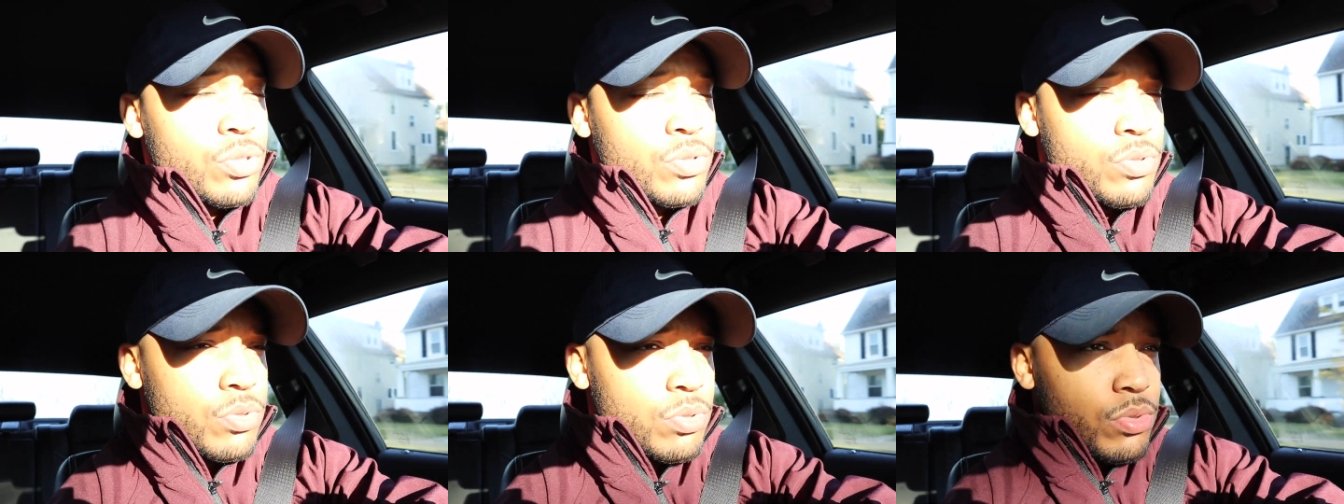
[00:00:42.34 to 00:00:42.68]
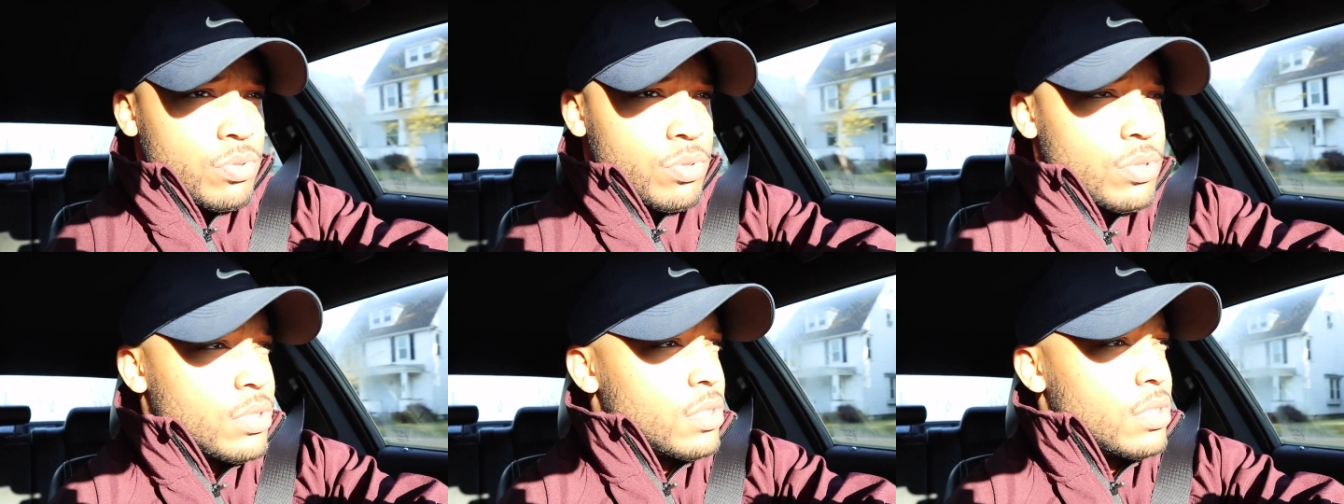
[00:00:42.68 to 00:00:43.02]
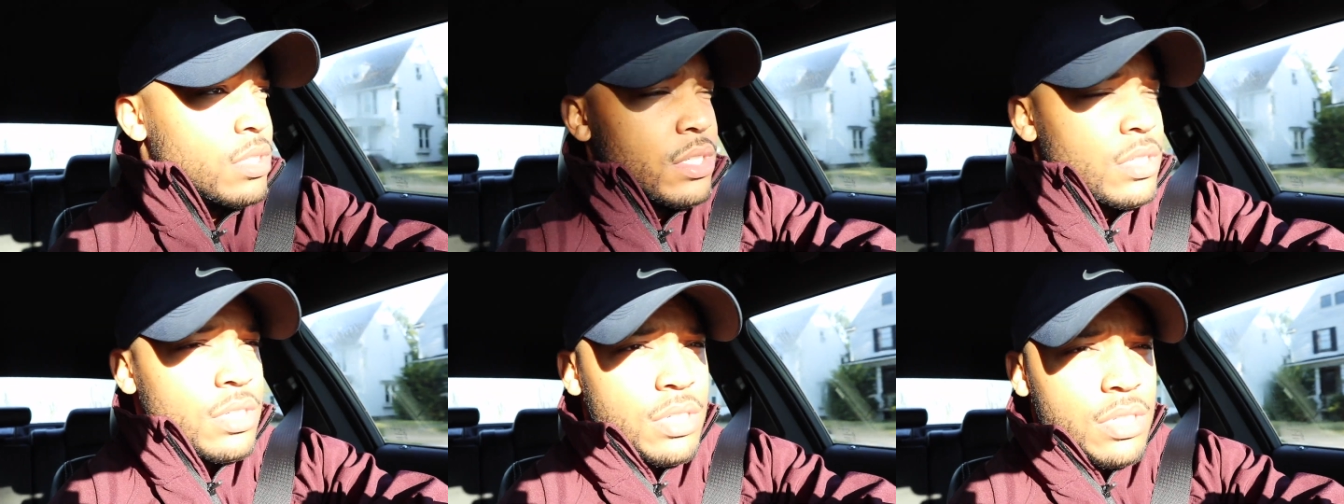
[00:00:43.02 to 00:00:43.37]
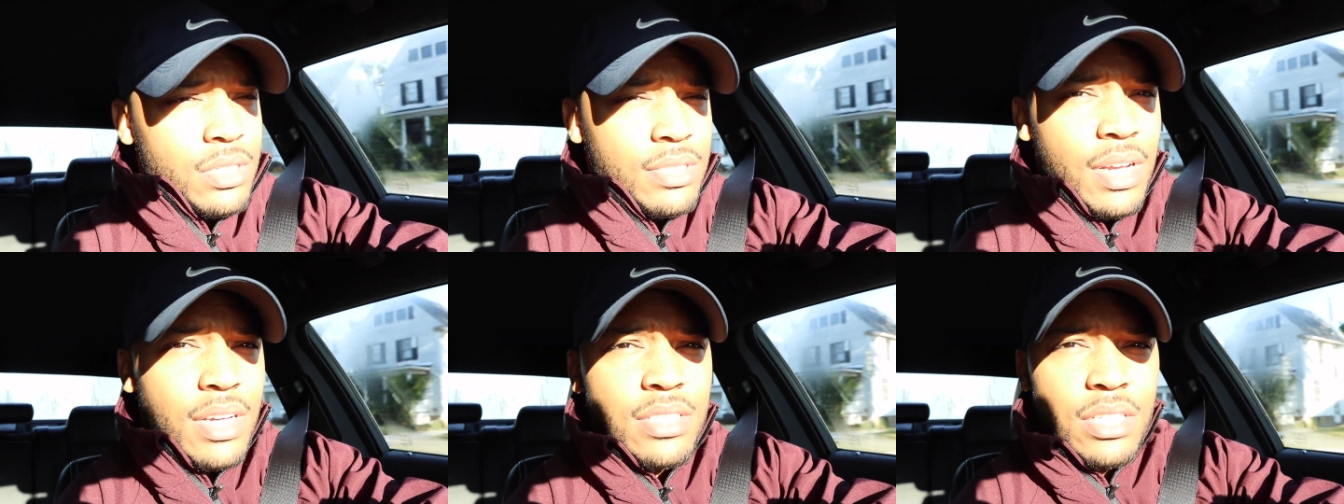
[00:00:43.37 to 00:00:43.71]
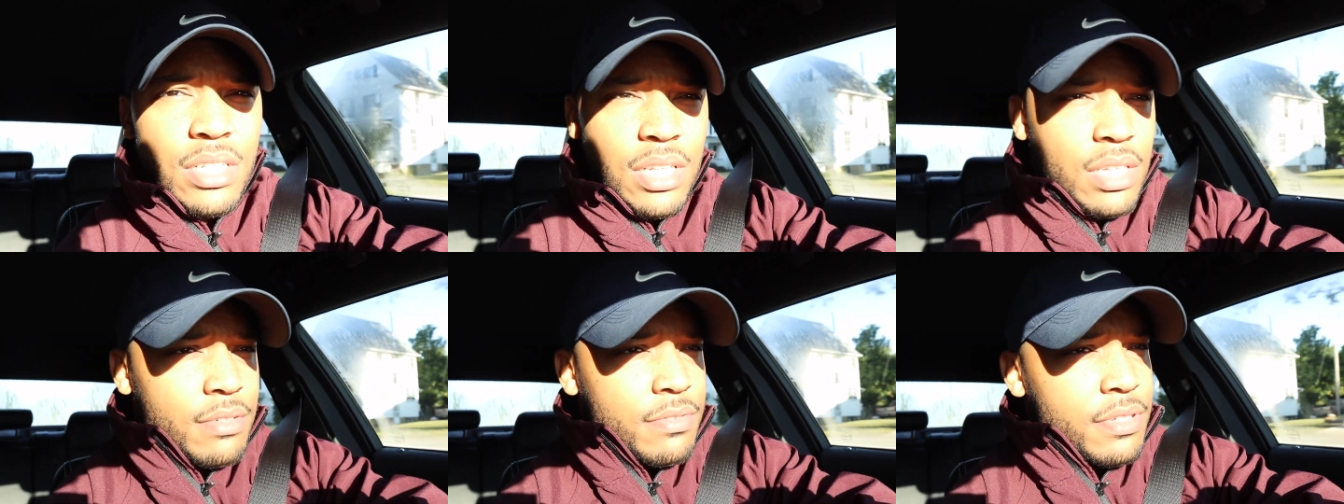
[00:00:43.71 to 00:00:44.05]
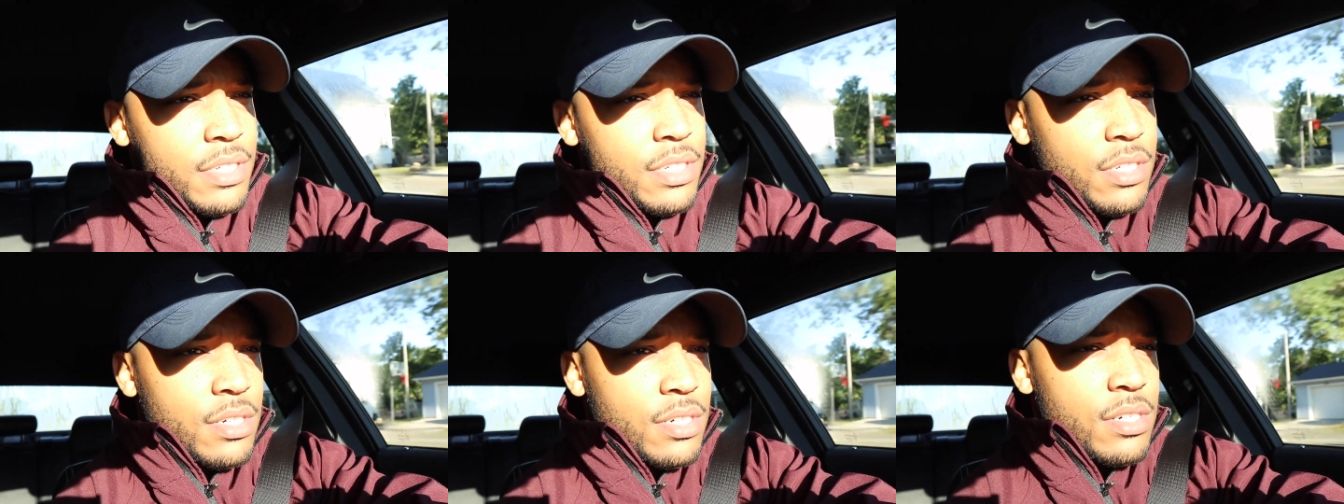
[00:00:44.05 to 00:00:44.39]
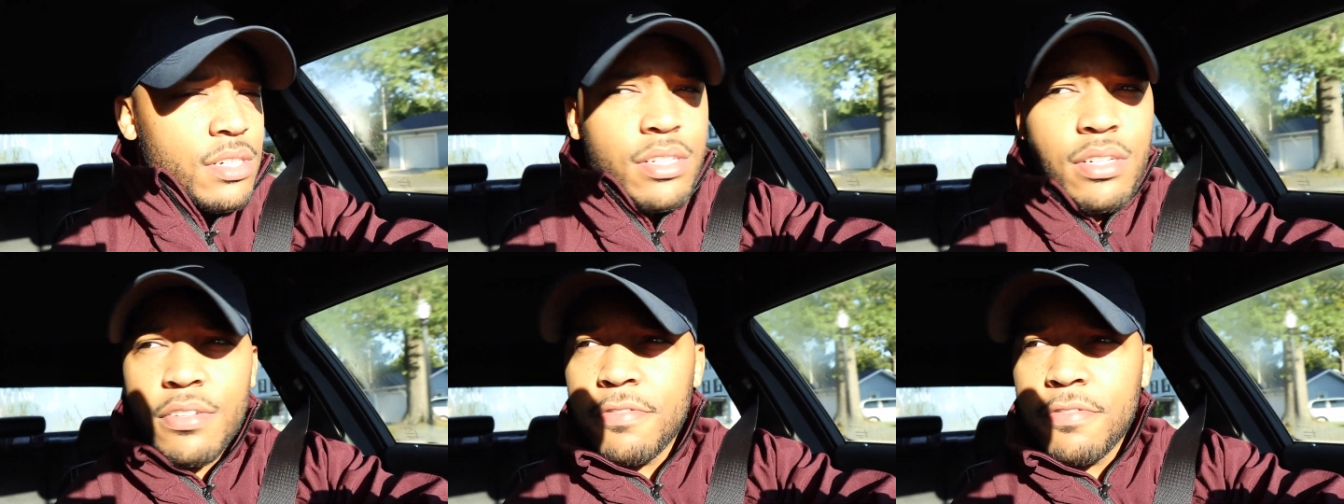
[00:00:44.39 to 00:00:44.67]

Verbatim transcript: who doesn't live here